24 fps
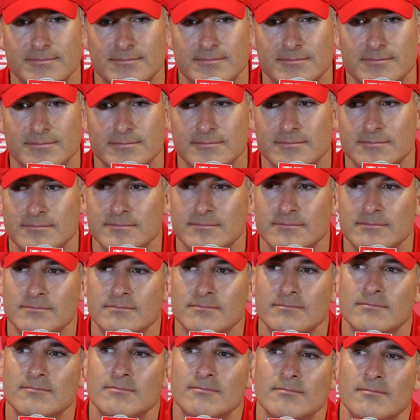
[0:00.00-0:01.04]
So you've had two
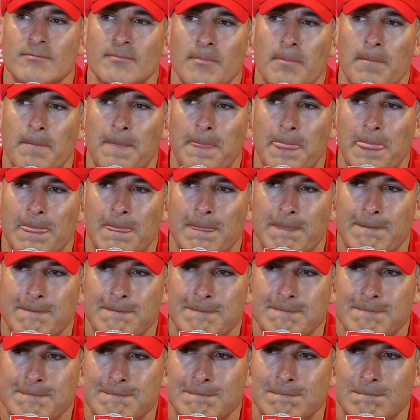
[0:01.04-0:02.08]
games now with
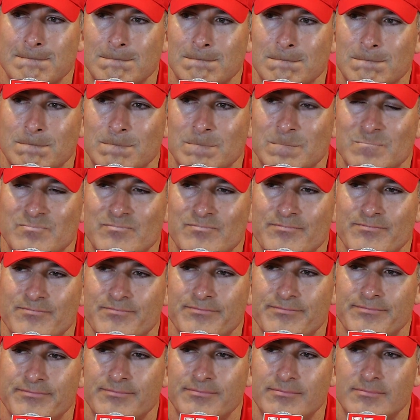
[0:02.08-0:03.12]
Greg as your quarterback.